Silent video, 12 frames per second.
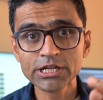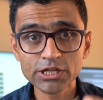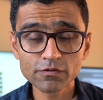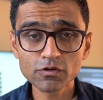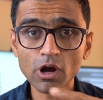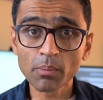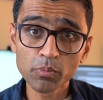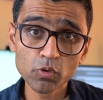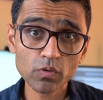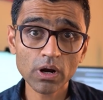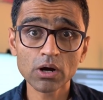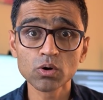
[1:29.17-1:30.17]
interviewed
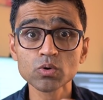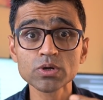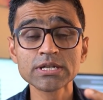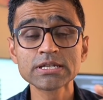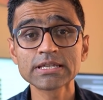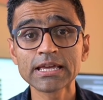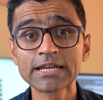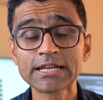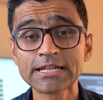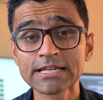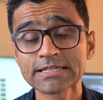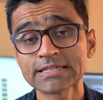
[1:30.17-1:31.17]
Apoorva, who is a
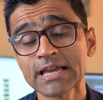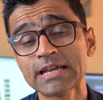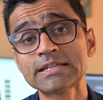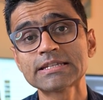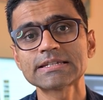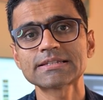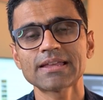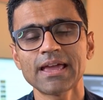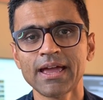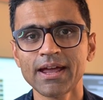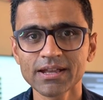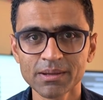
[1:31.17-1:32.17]
data scientist
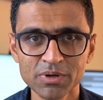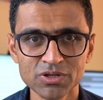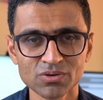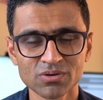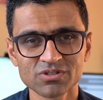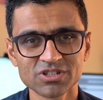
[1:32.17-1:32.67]
at Amazon.